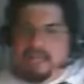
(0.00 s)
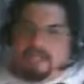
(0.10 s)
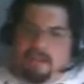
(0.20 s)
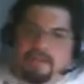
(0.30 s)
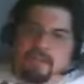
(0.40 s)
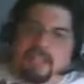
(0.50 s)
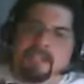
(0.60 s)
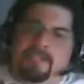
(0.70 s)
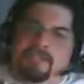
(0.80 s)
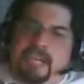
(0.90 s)
So things
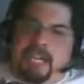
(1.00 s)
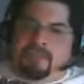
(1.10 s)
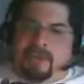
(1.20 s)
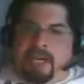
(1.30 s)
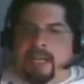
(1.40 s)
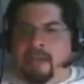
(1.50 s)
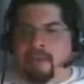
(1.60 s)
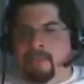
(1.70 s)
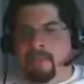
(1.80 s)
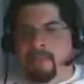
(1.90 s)
have changed right now